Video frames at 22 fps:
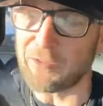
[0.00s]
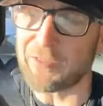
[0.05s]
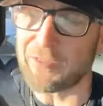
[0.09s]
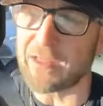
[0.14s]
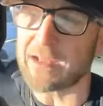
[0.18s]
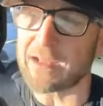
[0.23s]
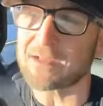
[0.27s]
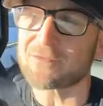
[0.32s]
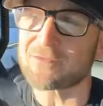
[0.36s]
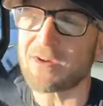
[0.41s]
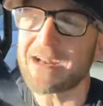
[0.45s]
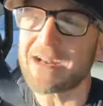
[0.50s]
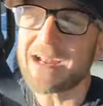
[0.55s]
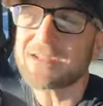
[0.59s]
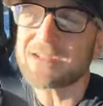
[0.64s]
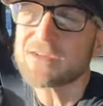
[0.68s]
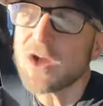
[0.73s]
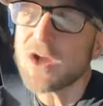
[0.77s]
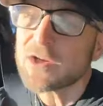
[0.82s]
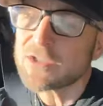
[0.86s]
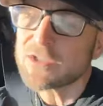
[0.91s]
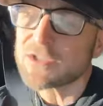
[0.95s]
things, right? I
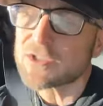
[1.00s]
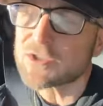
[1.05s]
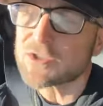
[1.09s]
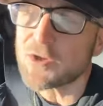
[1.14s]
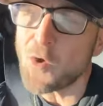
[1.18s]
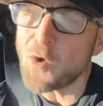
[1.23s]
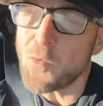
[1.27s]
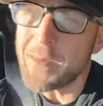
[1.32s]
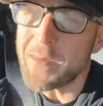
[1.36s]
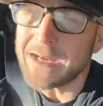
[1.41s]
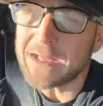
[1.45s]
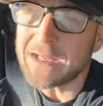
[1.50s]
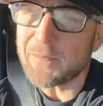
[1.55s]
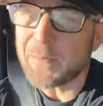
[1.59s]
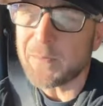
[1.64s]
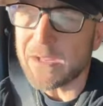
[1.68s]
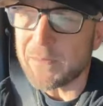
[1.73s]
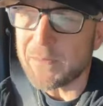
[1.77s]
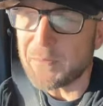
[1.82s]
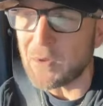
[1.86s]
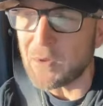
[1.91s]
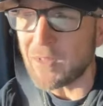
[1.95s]
talk to so many
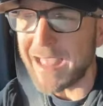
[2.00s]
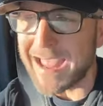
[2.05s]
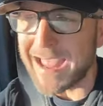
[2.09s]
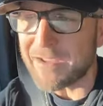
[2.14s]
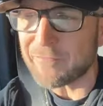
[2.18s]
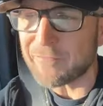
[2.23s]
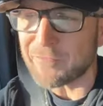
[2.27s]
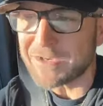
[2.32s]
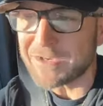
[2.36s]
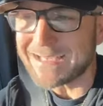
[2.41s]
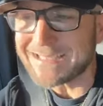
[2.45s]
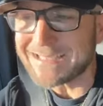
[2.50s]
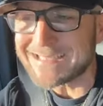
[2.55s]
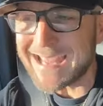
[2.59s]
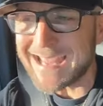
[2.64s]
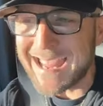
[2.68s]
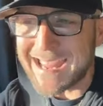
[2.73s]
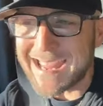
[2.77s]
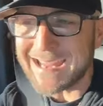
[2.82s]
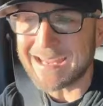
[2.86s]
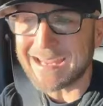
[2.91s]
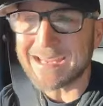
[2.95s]
people every
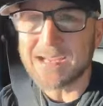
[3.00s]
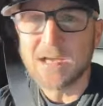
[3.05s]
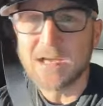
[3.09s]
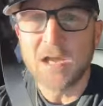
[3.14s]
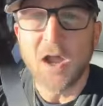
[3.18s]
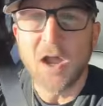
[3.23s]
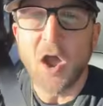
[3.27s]
day